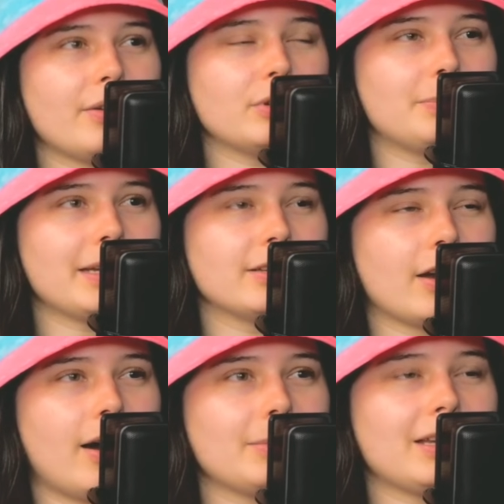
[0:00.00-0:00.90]
would be
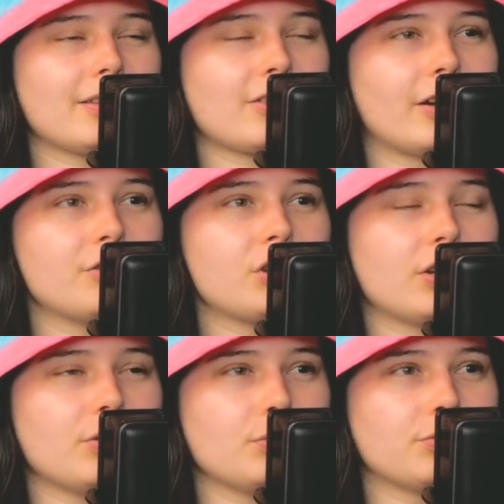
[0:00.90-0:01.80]
Nami, Sanji,
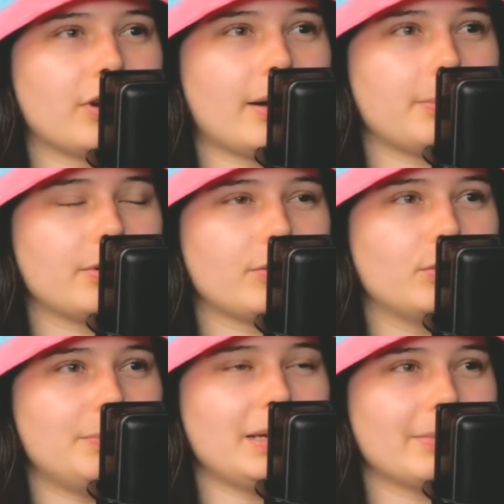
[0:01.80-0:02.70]
and Usopp
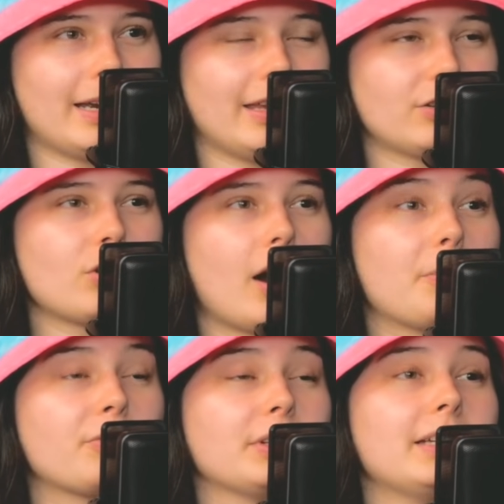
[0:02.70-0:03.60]
would be my like
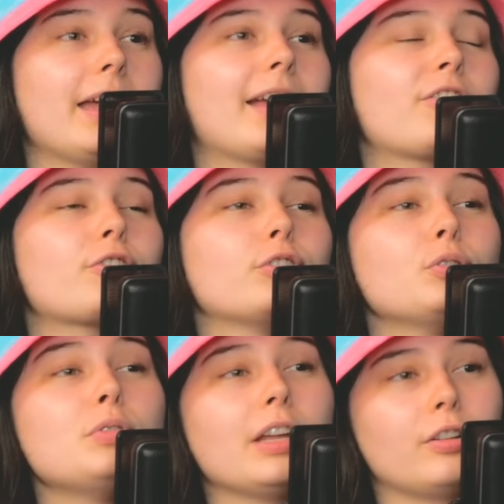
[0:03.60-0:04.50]
top 3
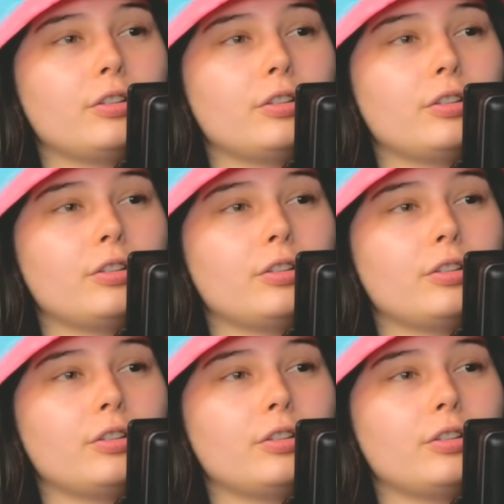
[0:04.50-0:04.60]
excluding